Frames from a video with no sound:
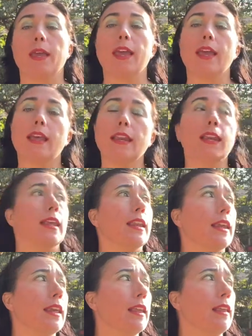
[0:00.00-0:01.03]
And it
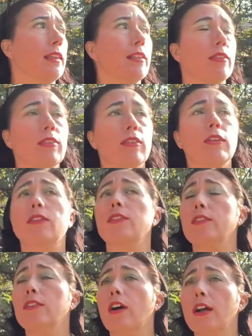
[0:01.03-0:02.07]
is
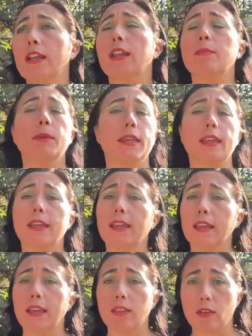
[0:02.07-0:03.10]
not going to be
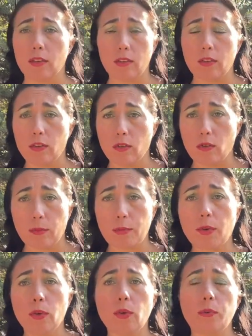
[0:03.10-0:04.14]
in the
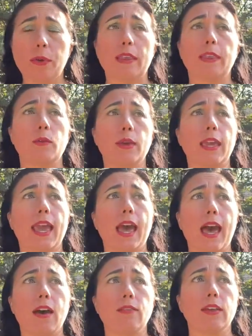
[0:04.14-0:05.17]
normal way that we
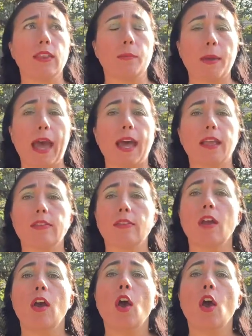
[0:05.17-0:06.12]
have in the past.